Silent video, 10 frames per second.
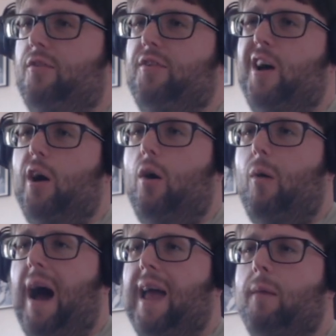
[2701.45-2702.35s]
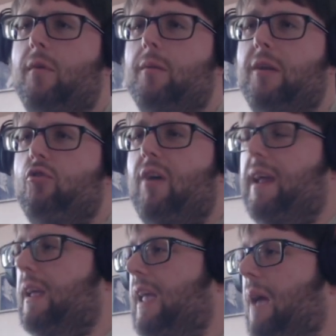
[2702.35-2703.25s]
So I am going to be
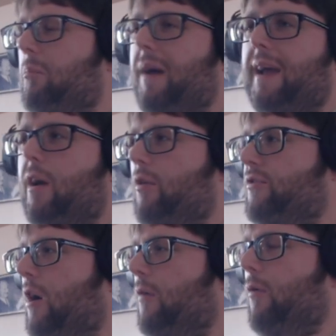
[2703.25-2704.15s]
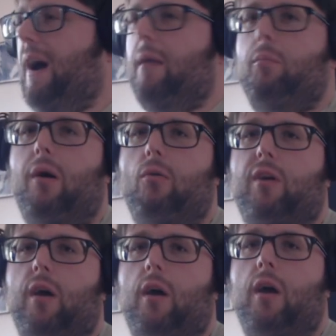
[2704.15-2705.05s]
trying to get back onto online
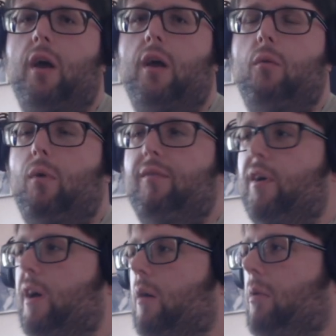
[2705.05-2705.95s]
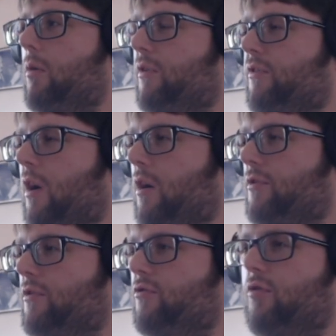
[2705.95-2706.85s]
poker with
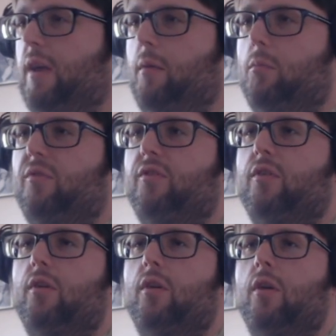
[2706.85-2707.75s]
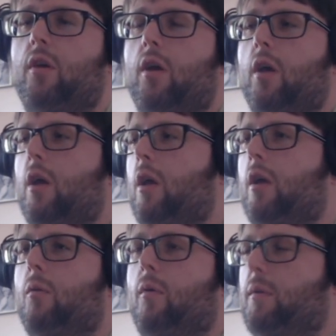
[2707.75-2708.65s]
PokerStars streams,
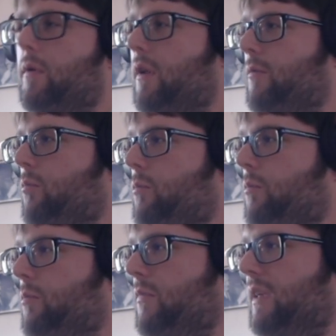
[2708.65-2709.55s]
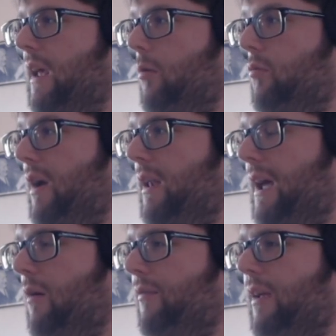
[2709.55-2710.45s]
which I'm going to get up right
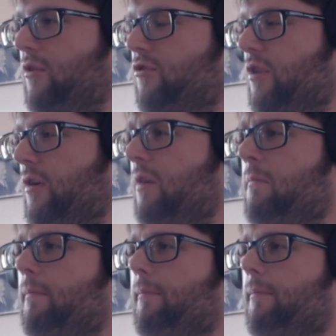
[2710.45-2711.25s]
now, I think, to show you.